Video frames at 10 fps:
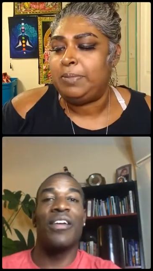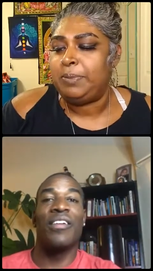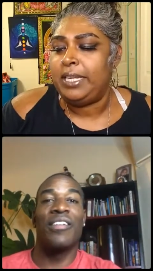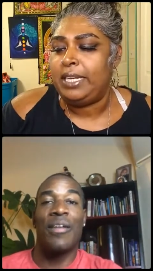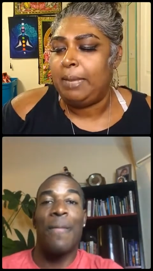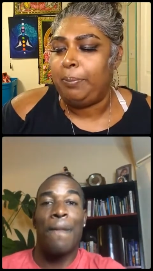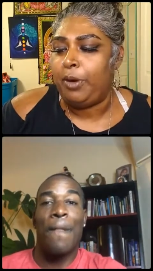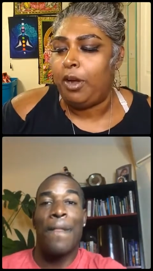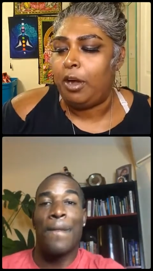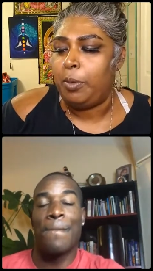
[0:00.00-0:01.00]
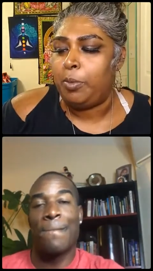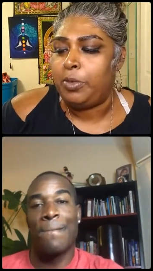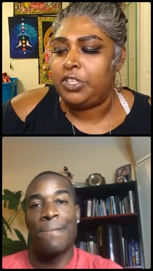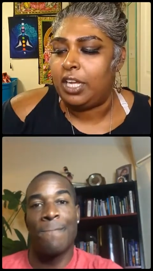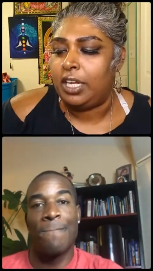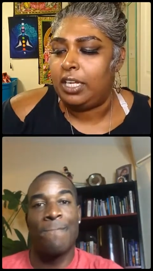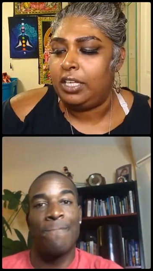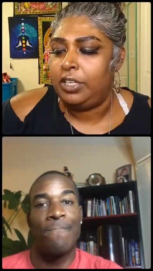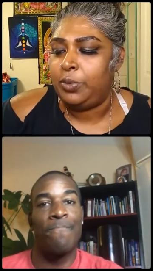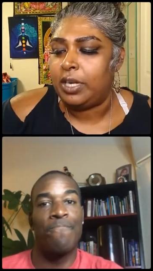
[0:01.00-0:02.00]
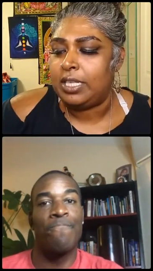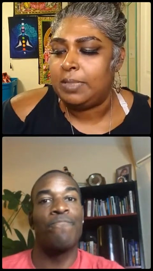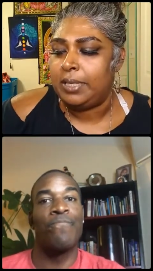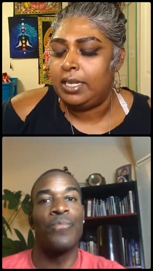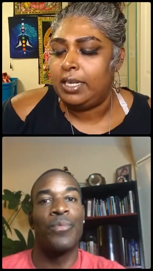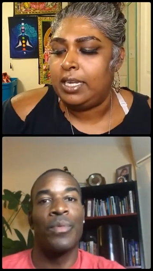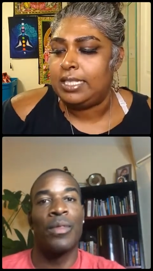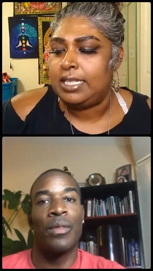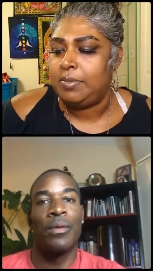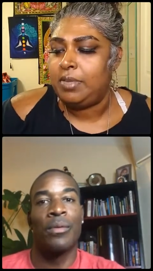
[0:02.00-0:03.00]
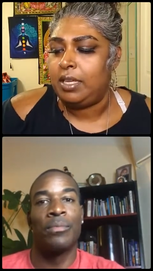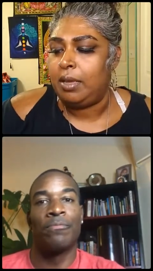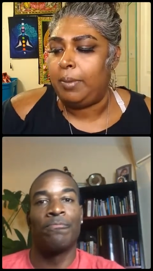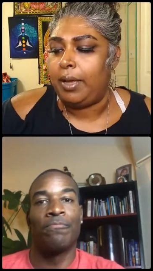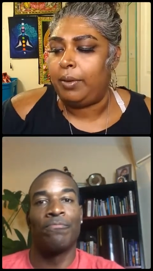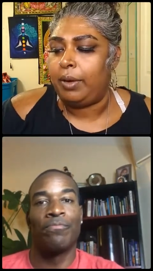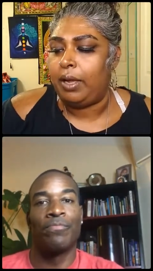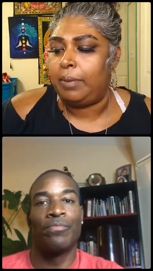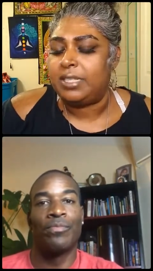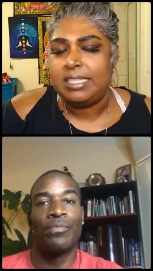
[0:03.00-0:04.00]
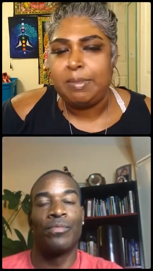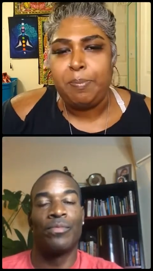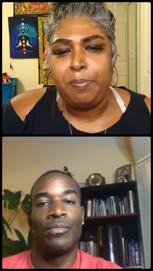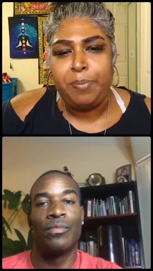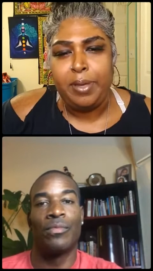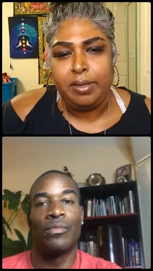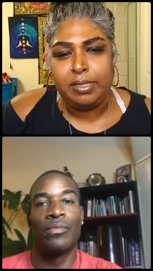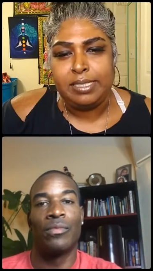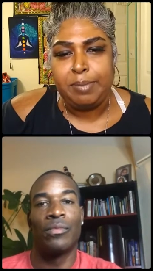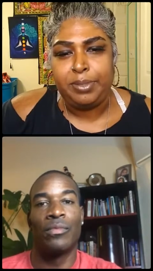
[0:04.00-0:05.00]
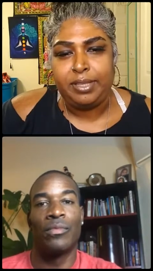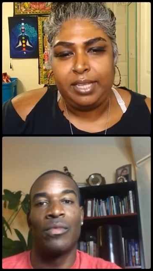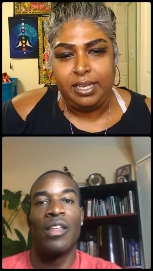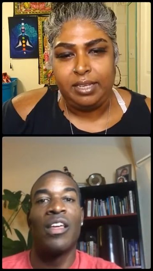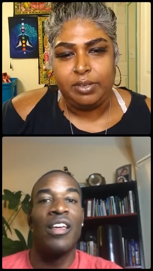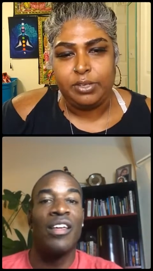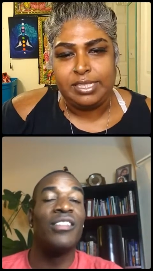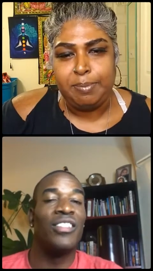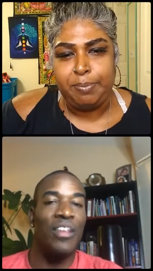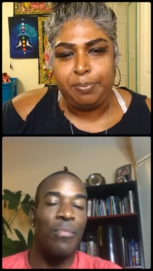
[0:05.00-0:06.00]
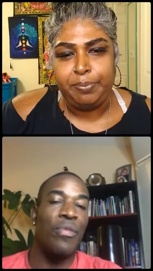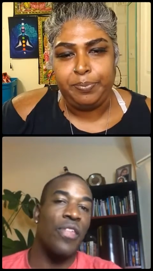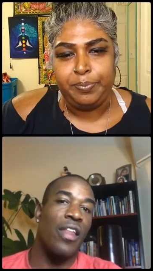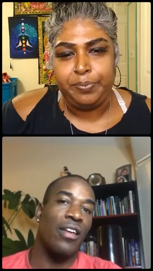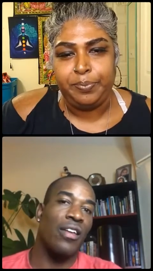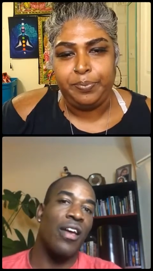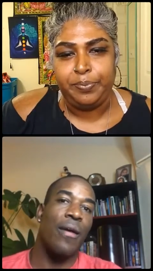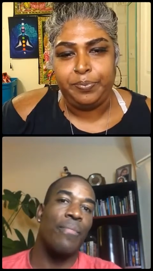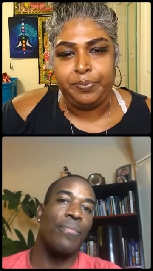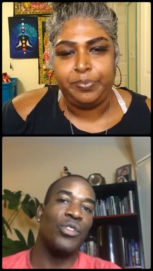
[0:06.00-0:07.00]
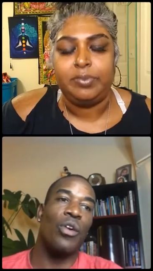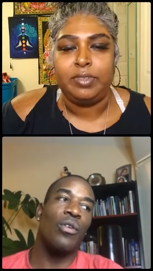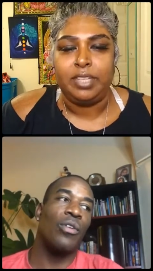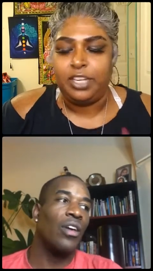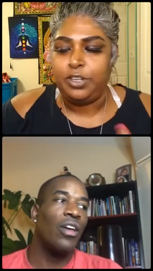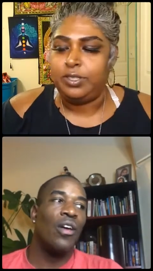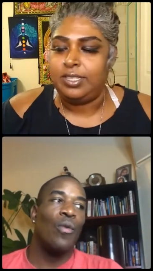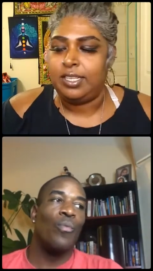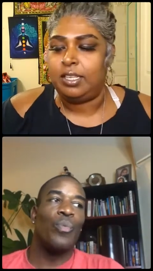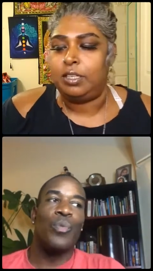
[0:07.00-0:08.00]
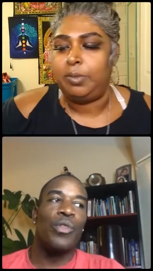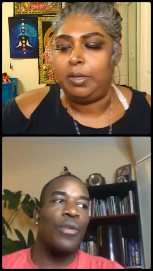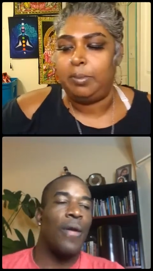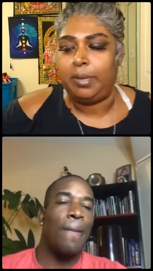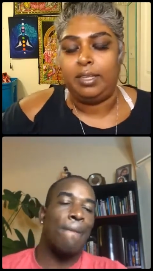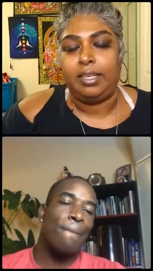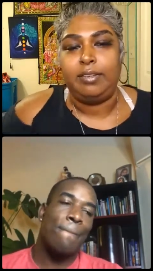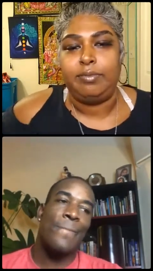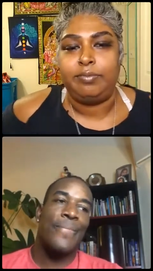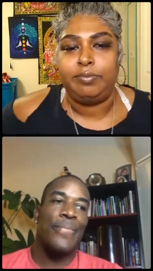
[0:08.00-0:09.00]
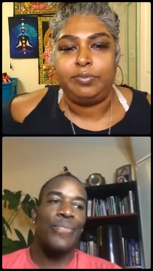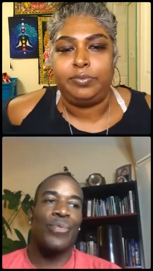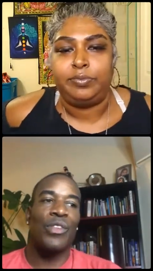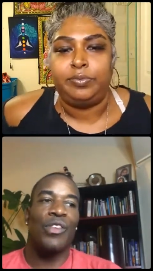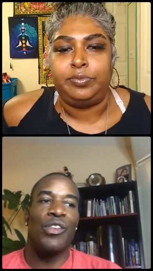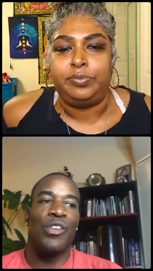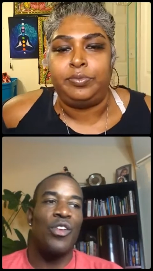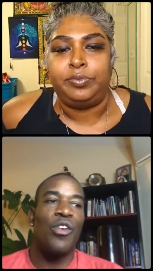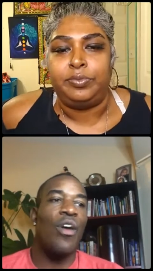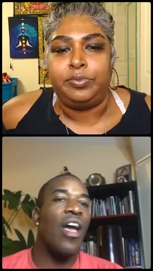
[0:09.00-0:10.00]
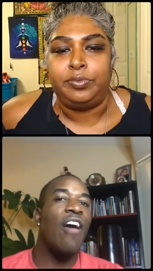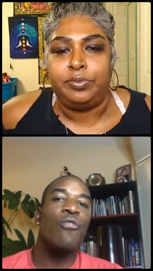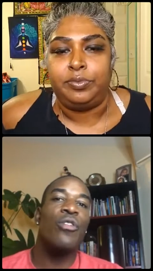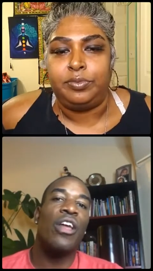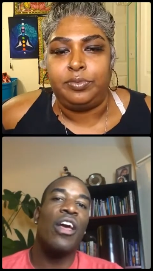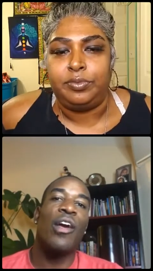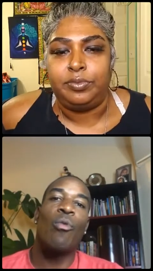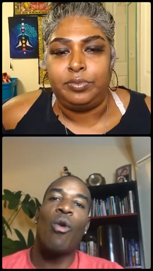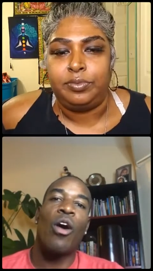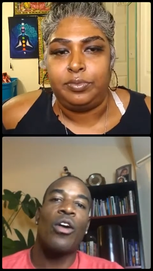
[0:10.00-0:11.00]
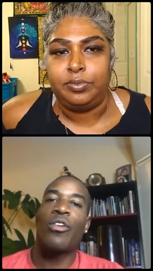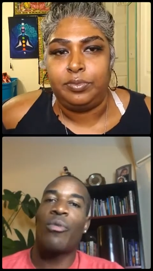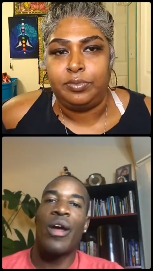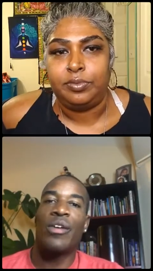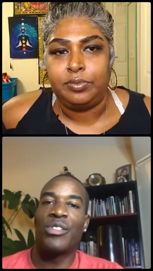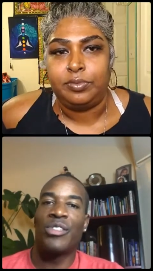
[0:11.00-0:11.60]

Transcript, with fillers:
Speaker 1: explain that part? I remember John and you were explaining it to me about um sympathetic or symp-
Speaker 2: sympathetic. Yeah. So can
Speaker 1: you tell a little bit about that?
Speaker 2: Your everyday walking around